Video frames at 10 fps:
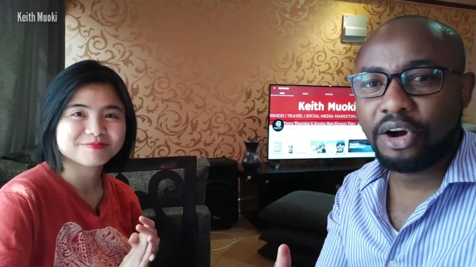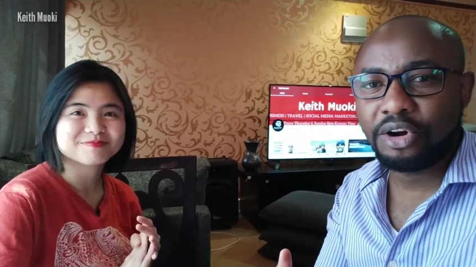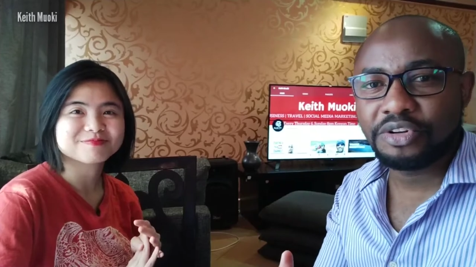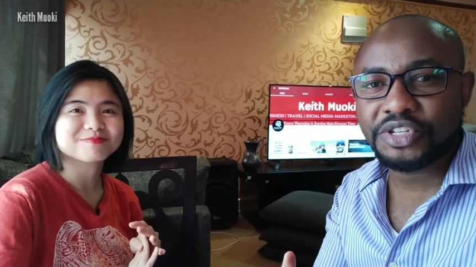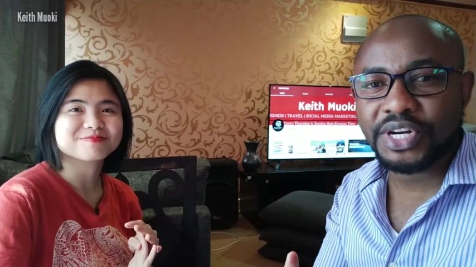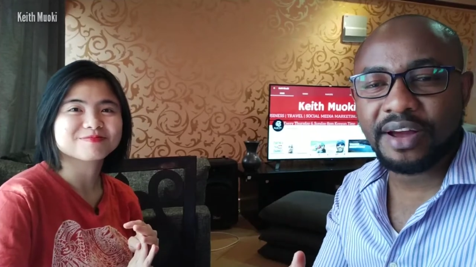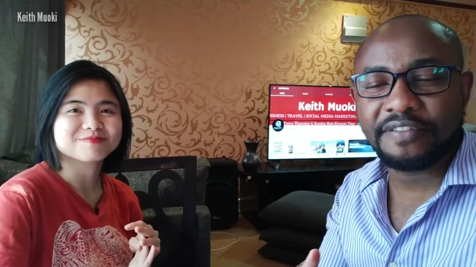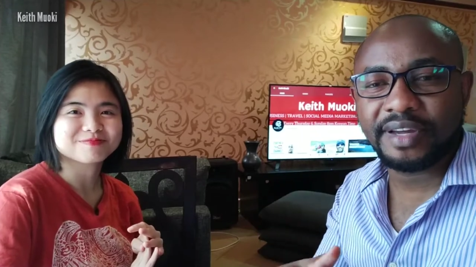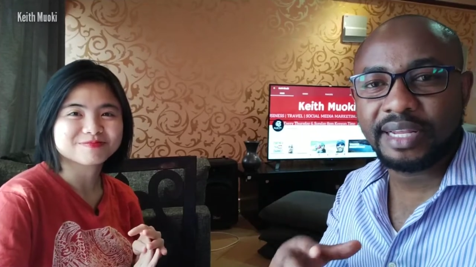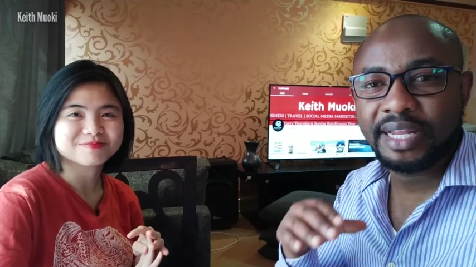Speaker 1: on
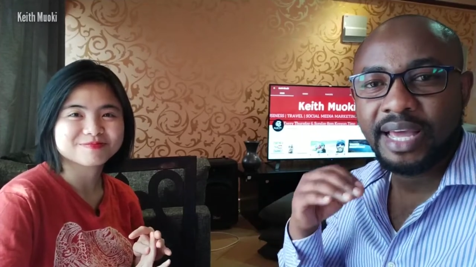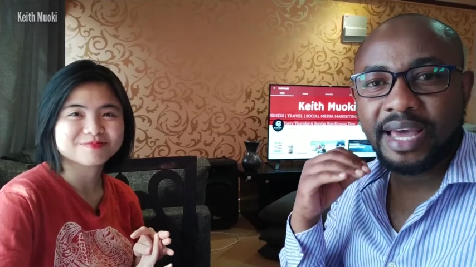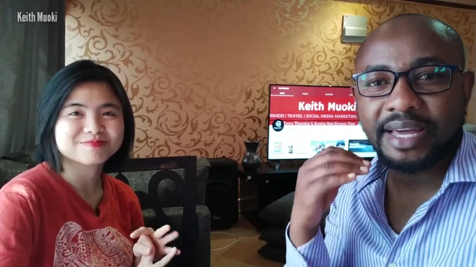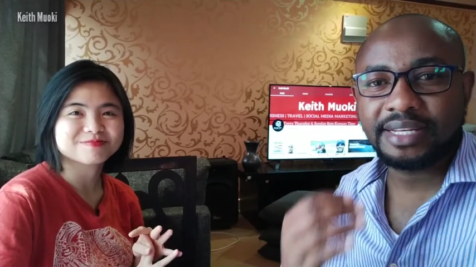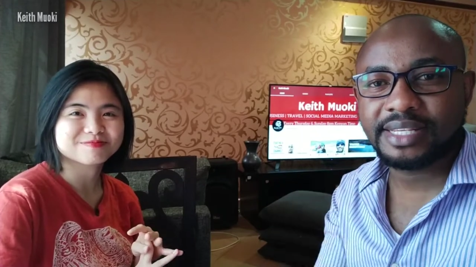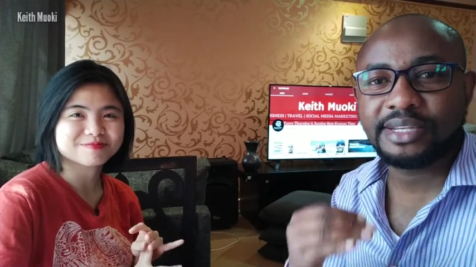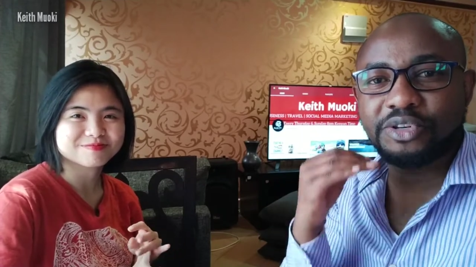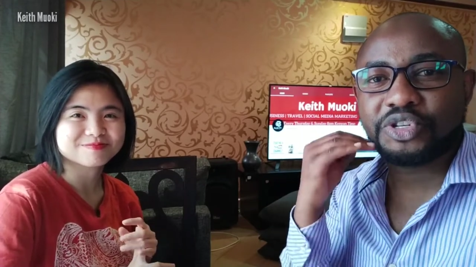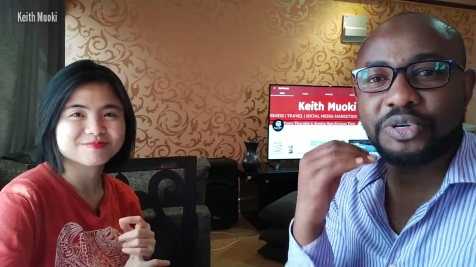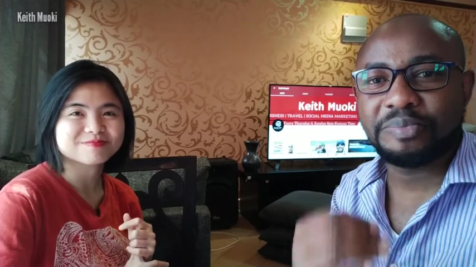travel and
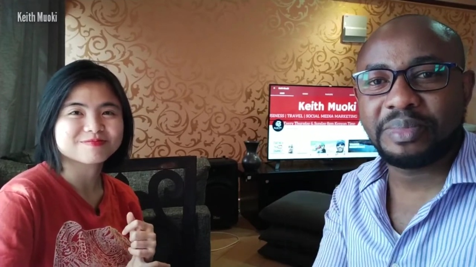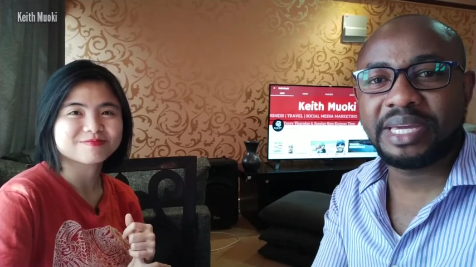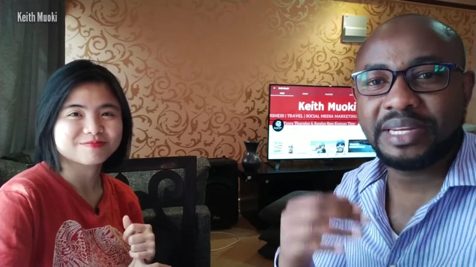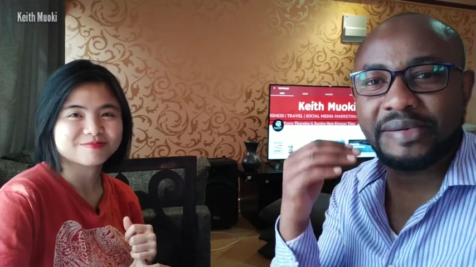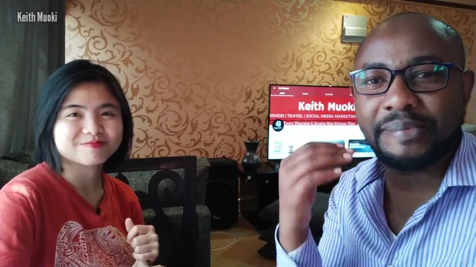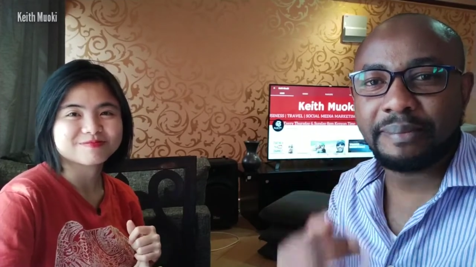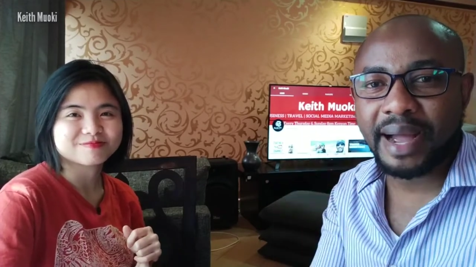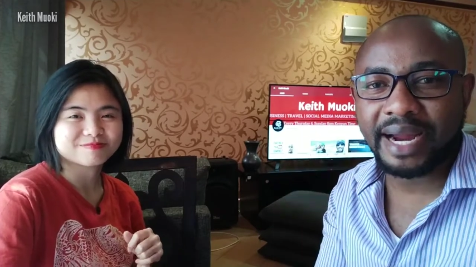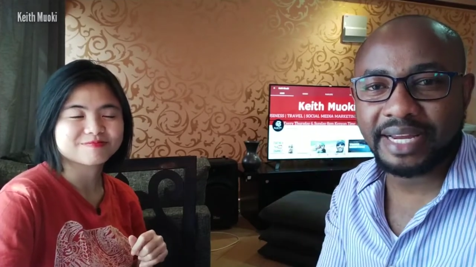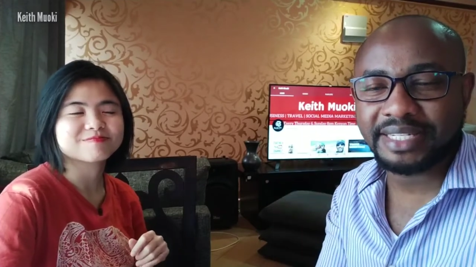social media
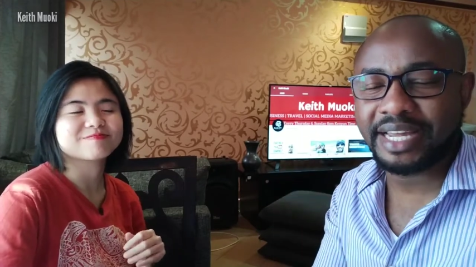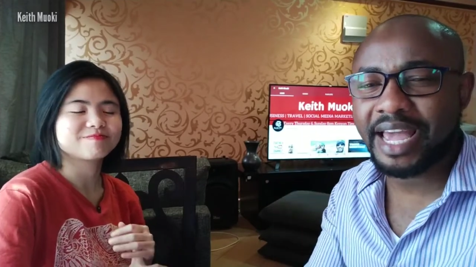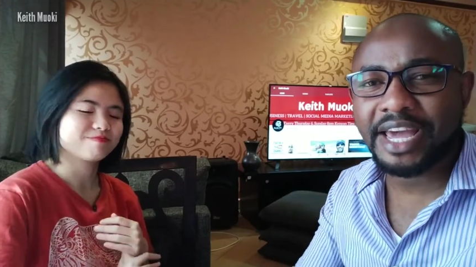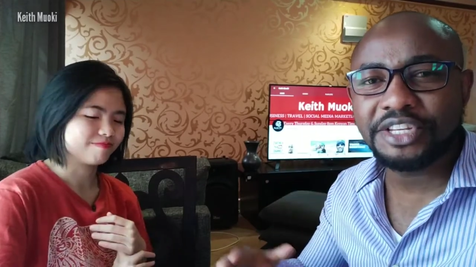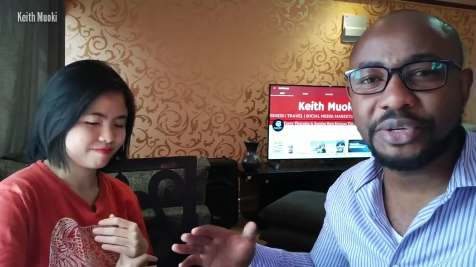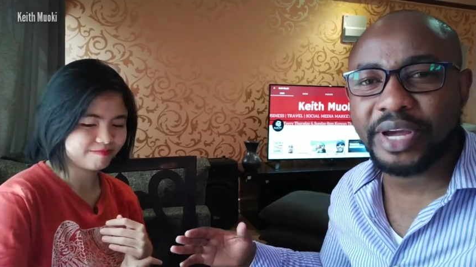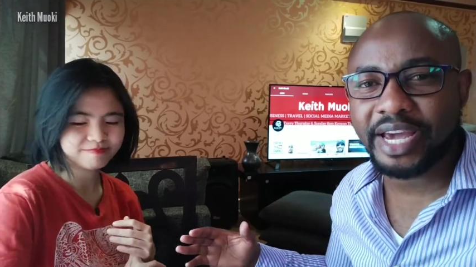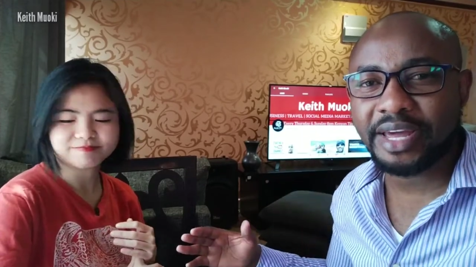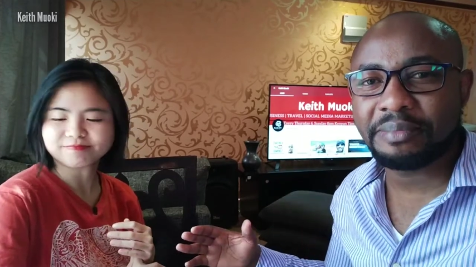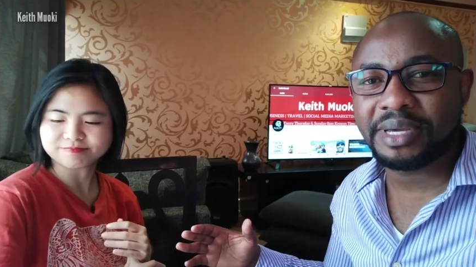marketing. And you
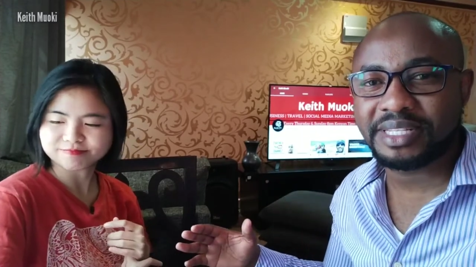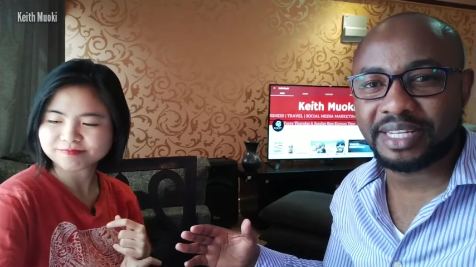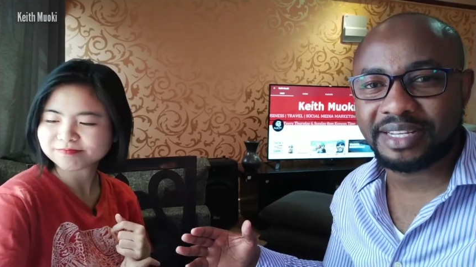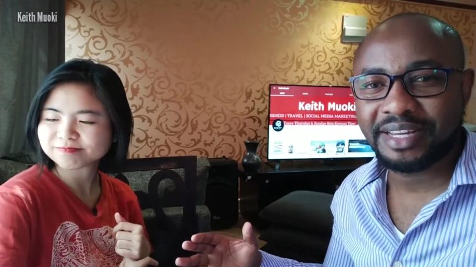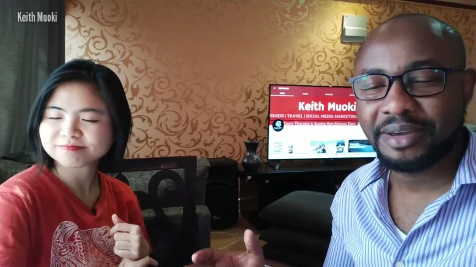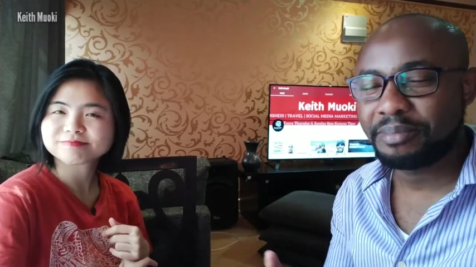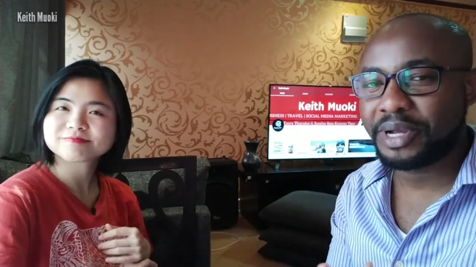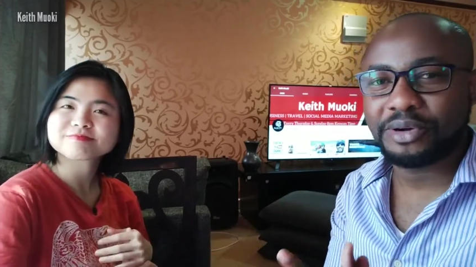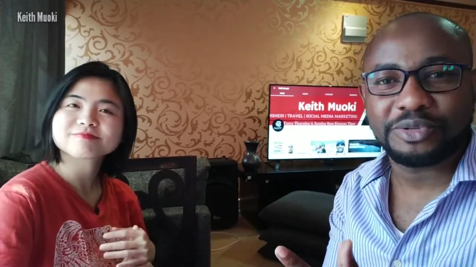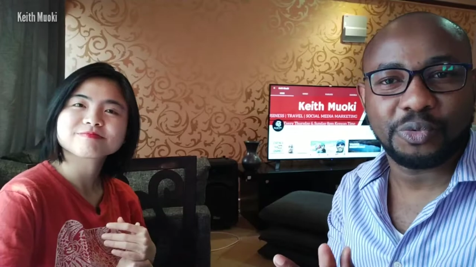can't miss it
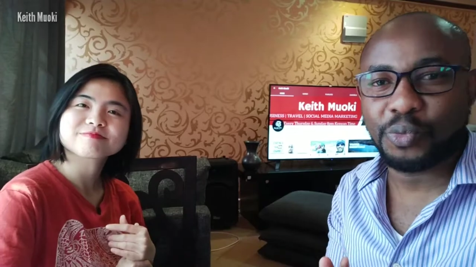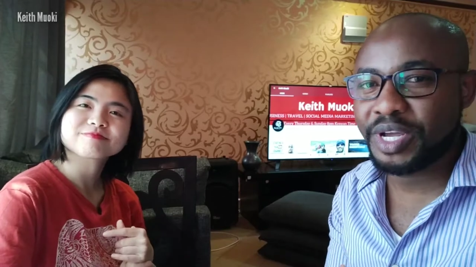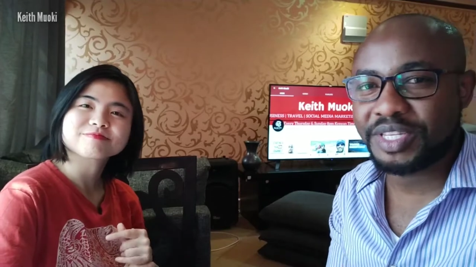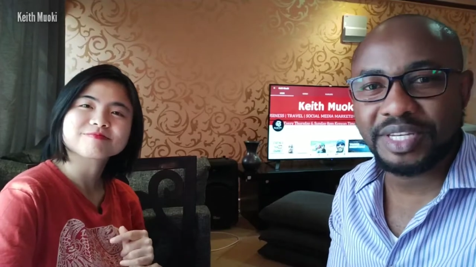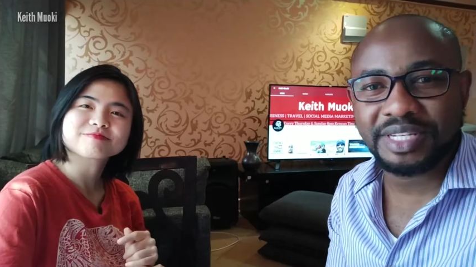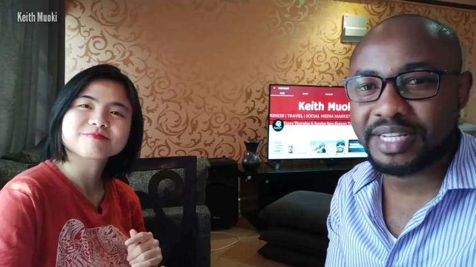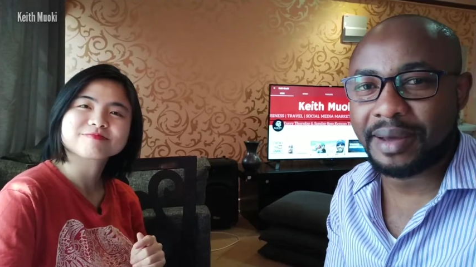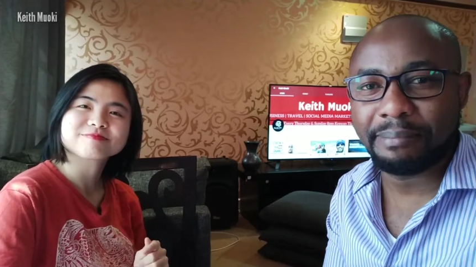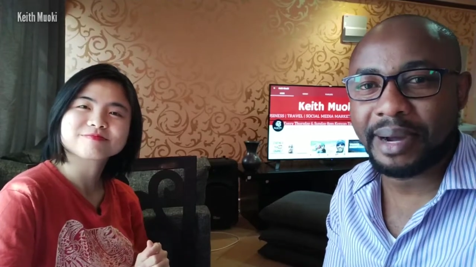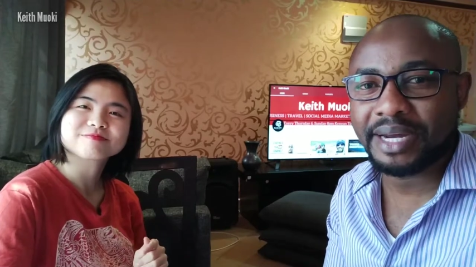because we're just
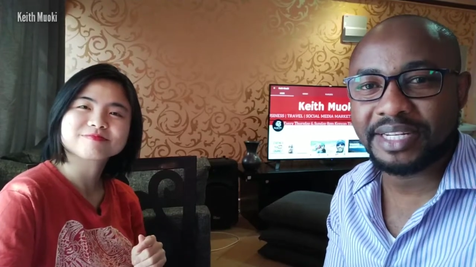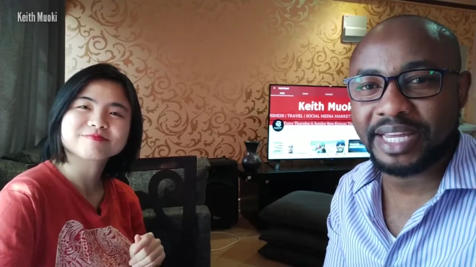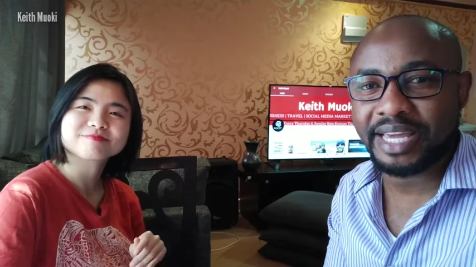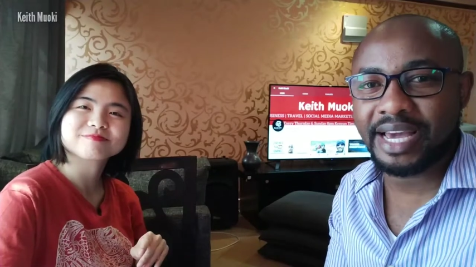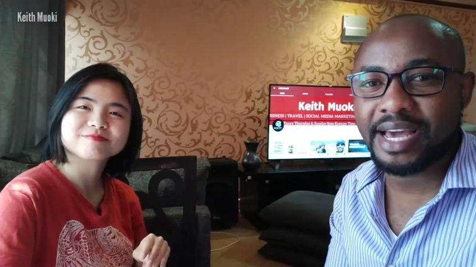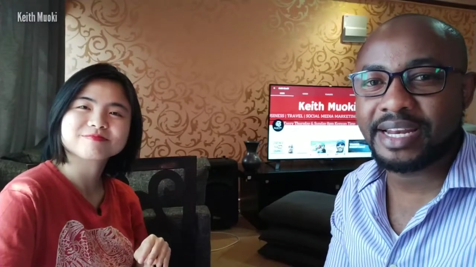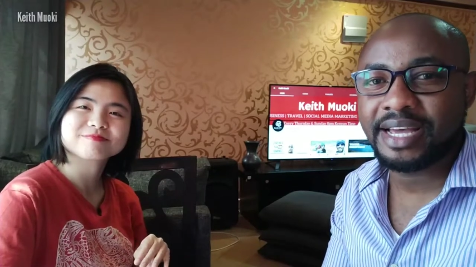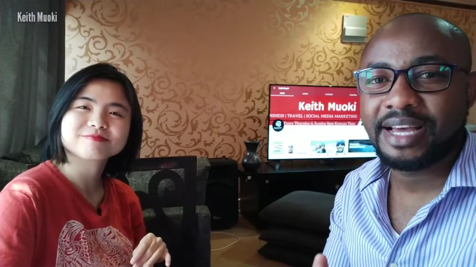about to get